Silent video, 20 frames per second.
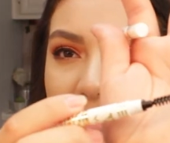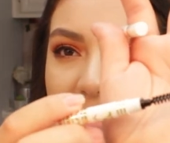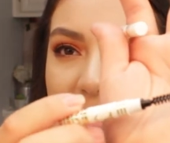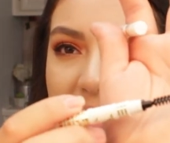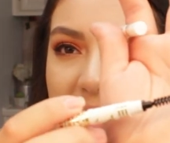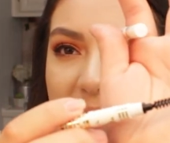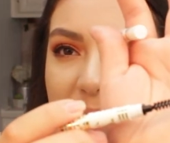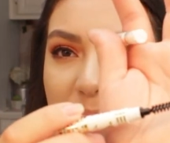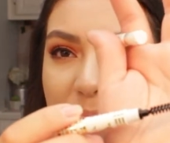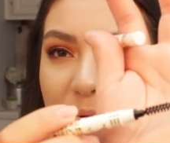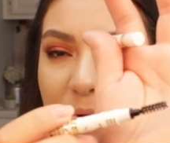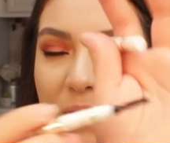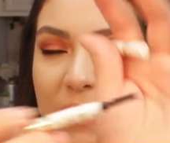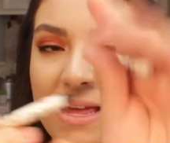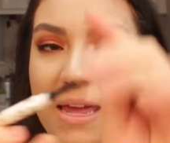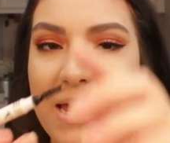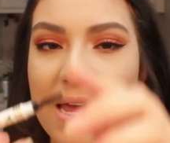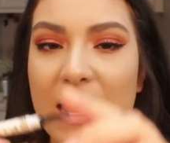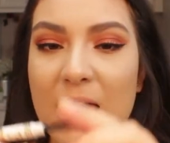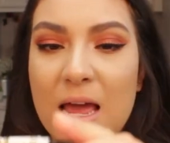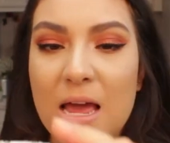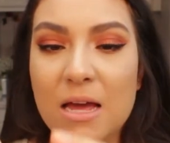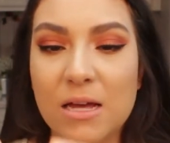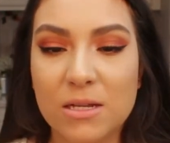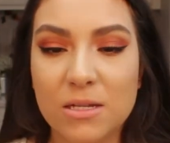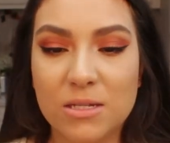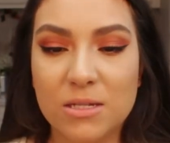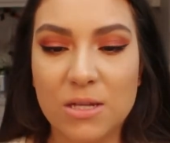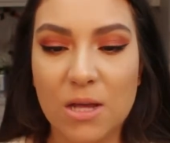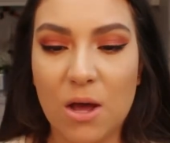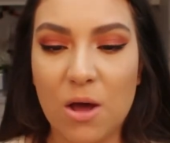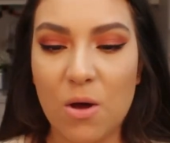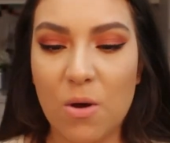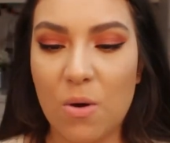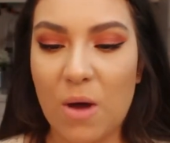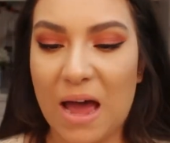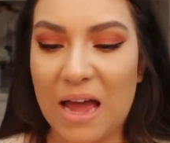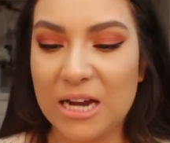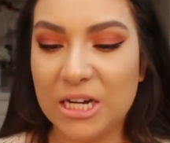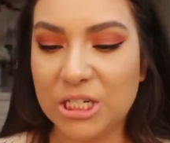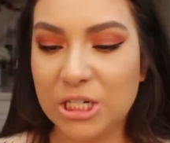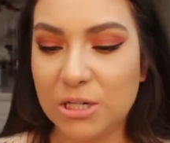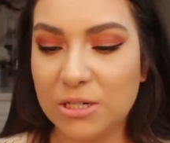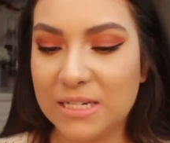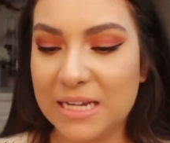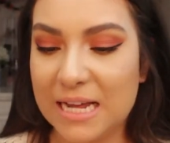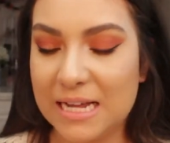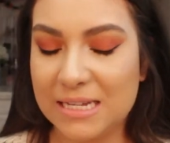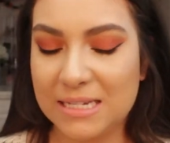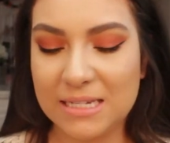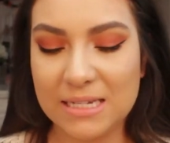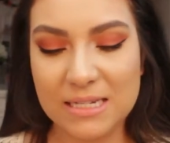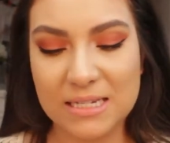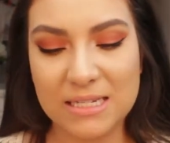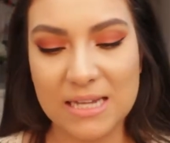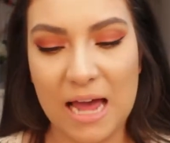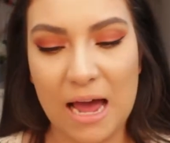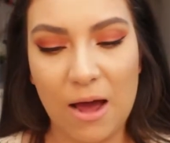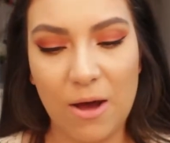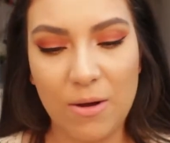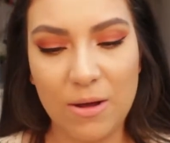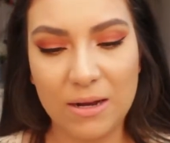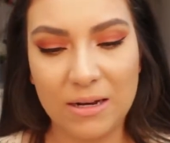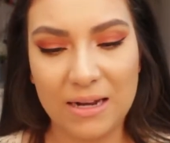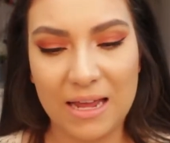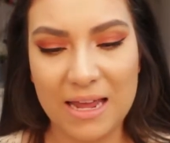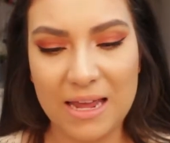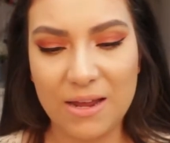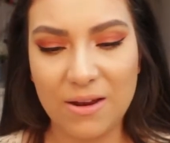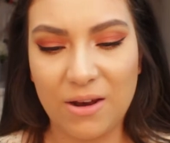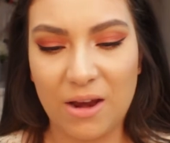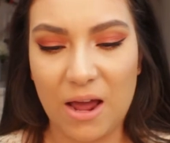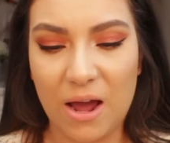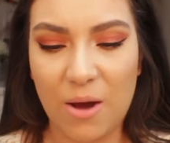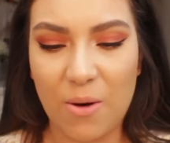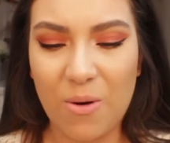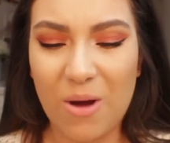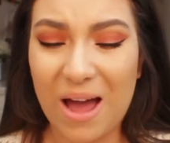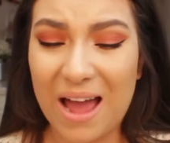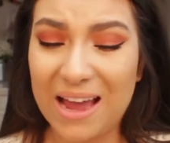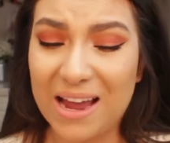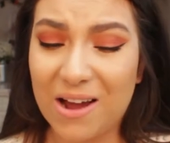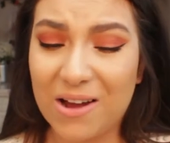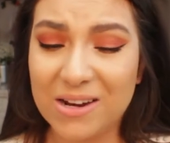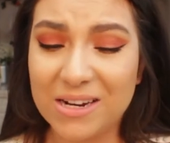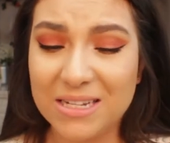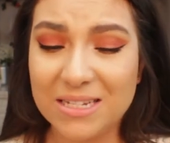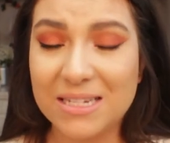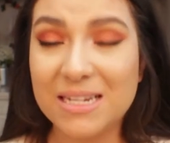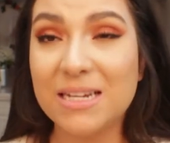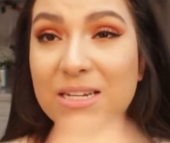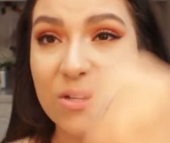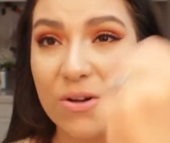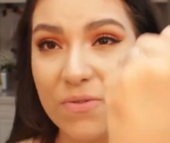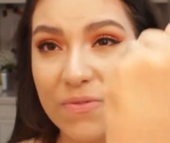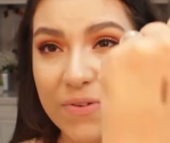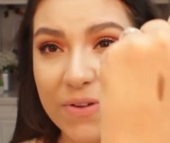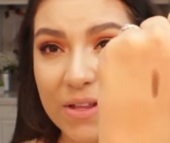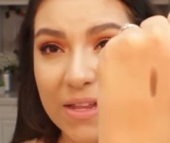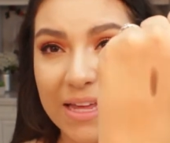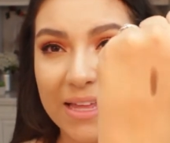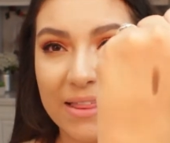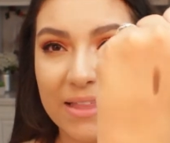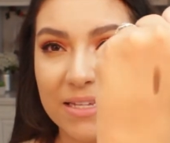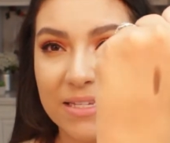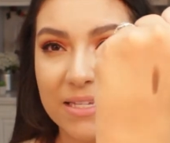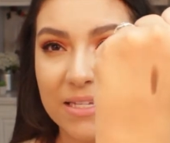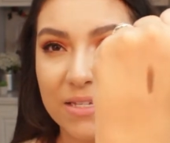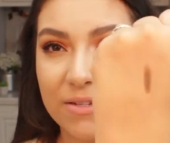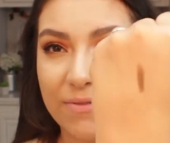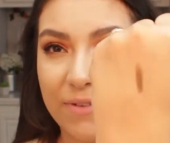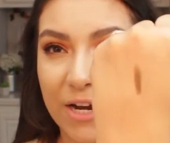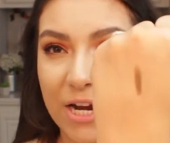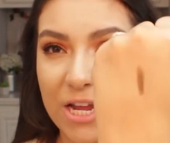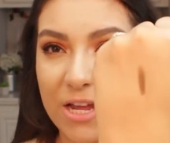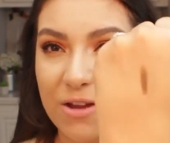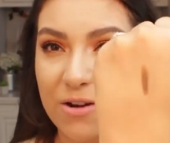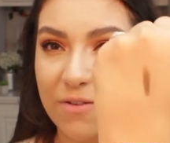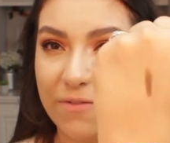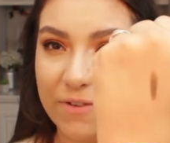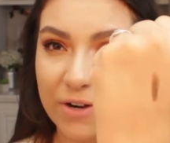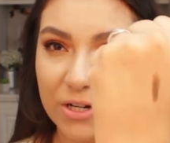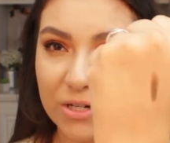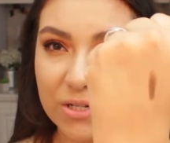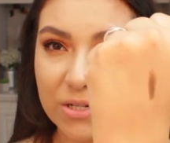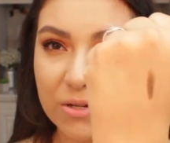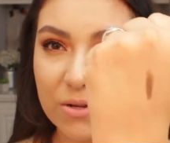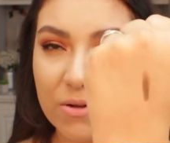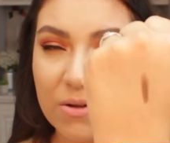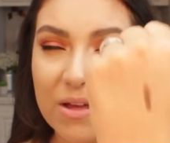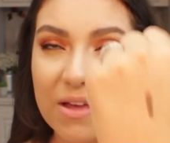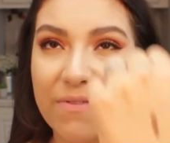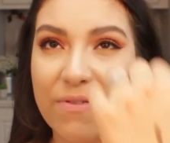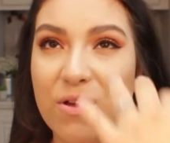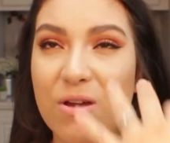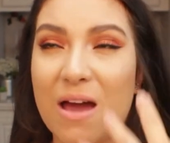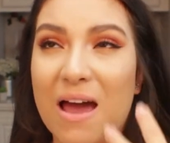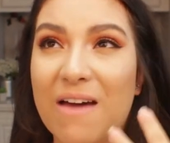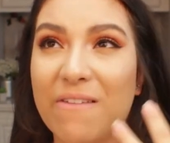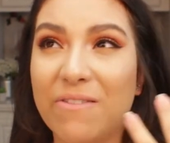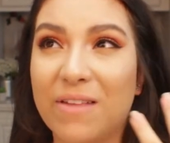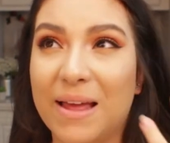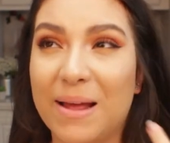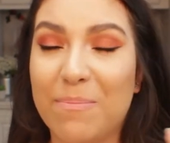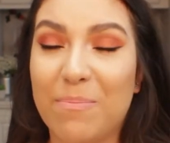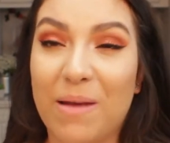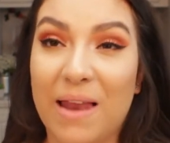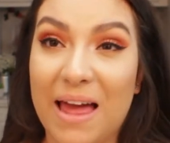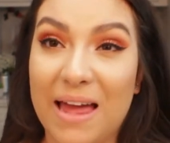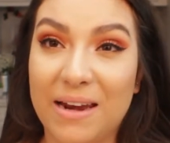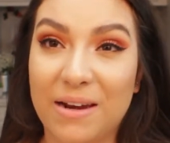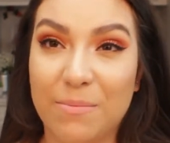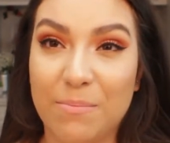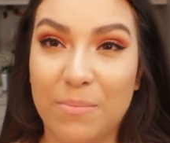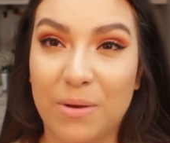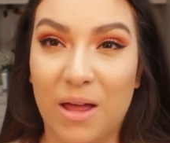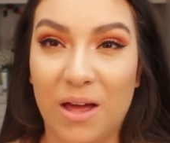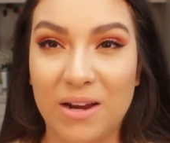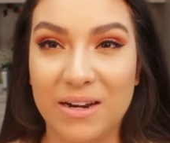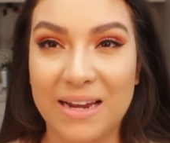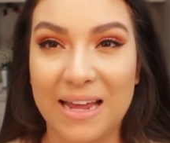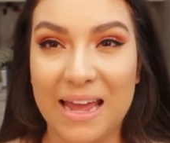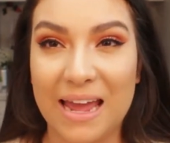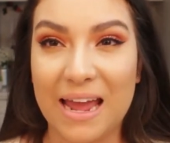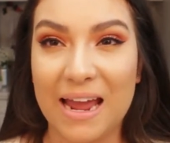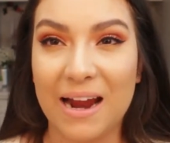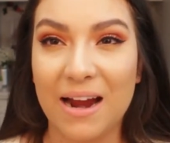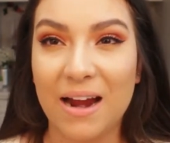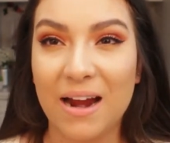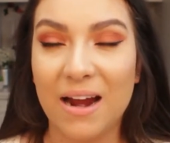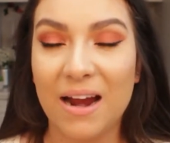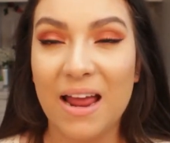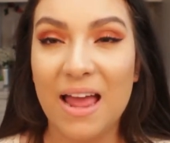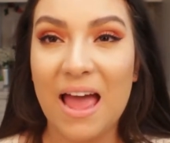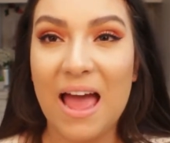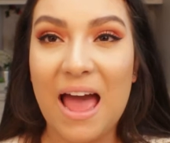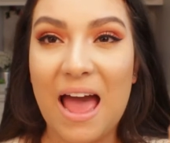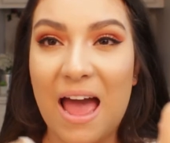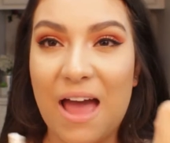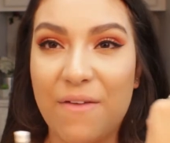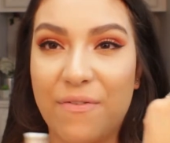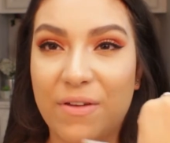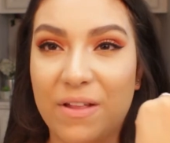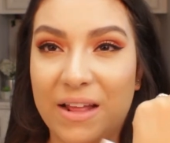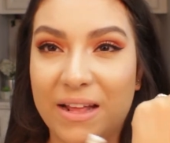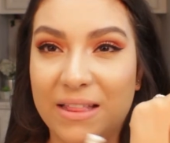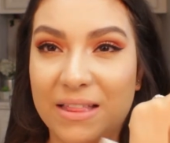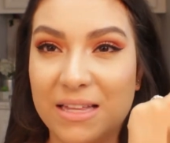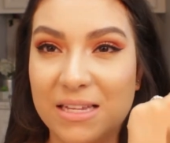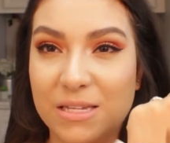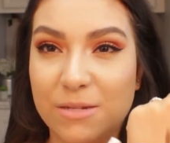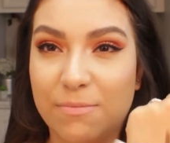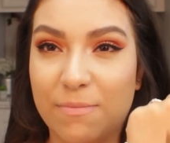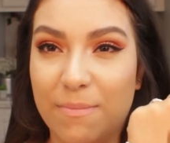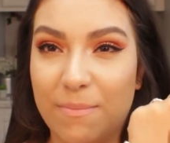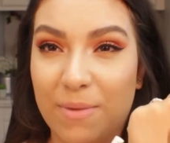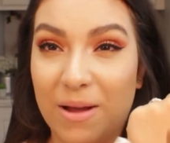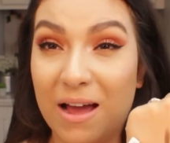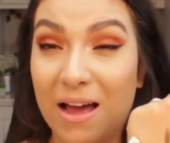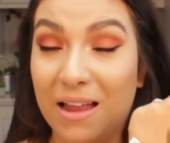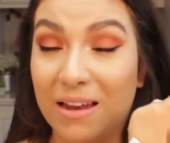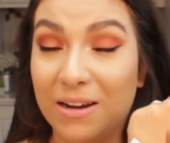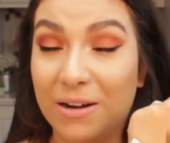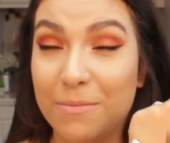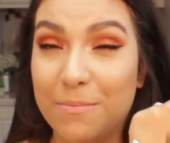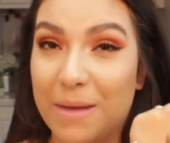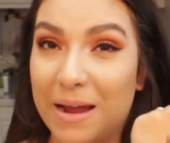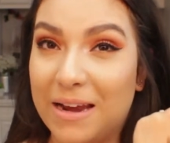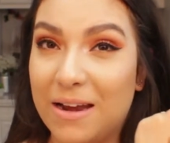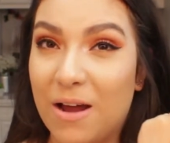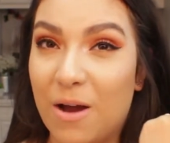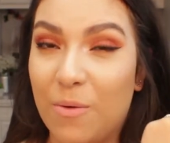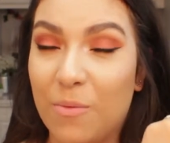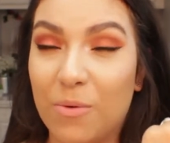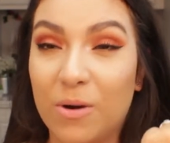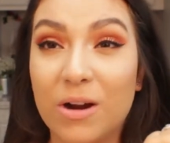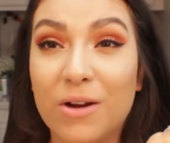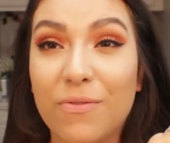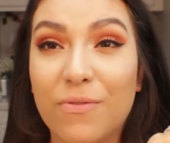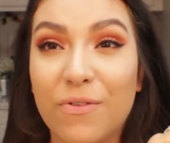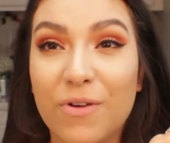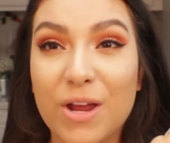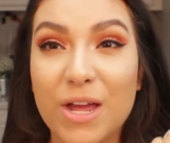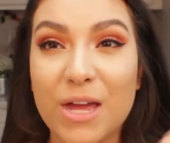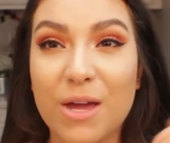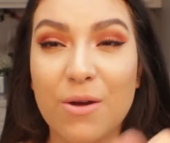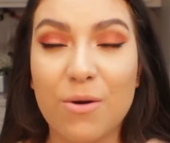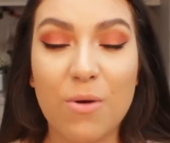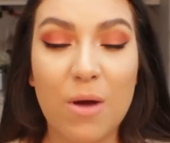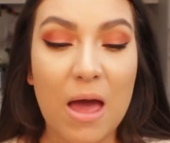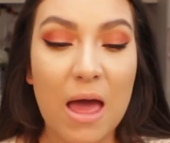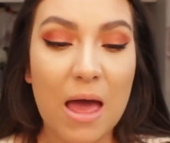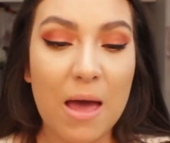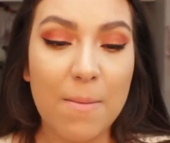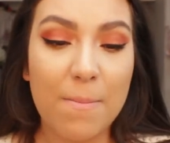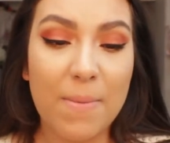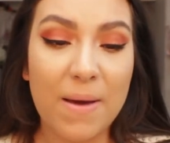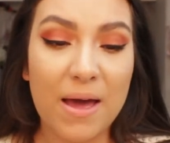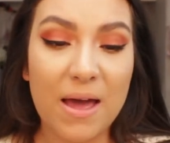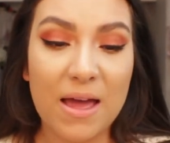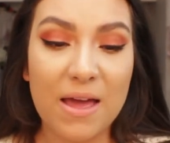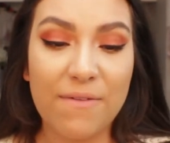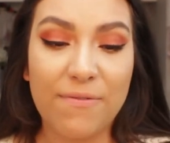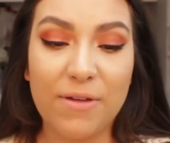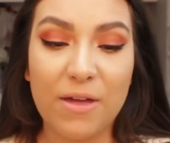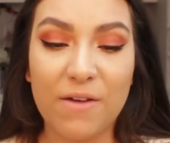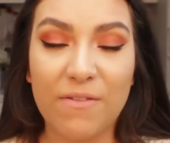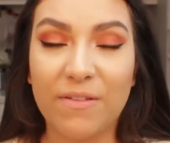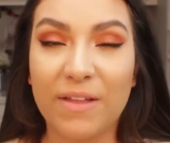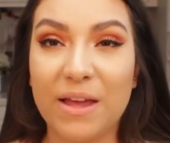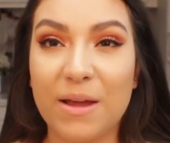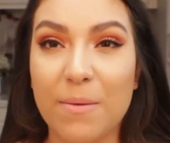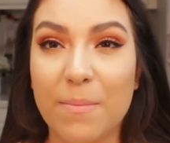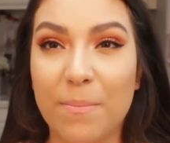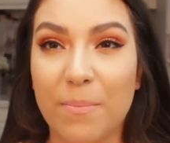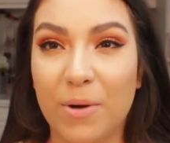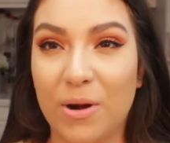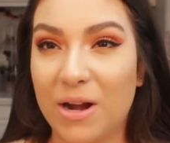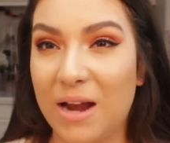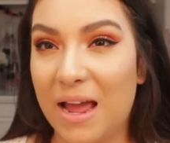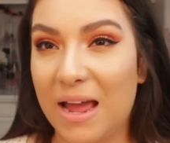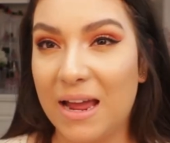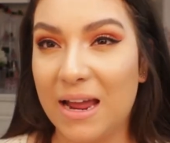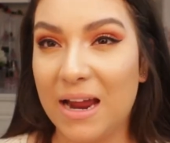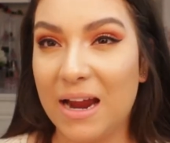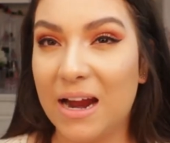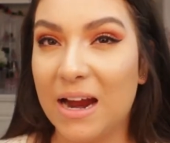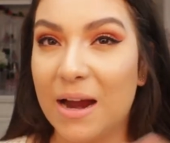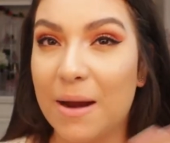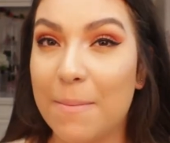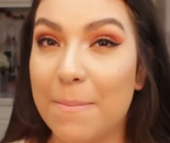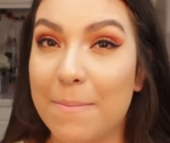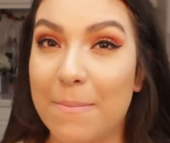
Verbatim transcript: with the spoolie, so I shall test this out and let you know. I honestly don't feel like this is very universal. If you have like platinum blonde hair, I feel like this color might not work for you, but if you have like brunette hair,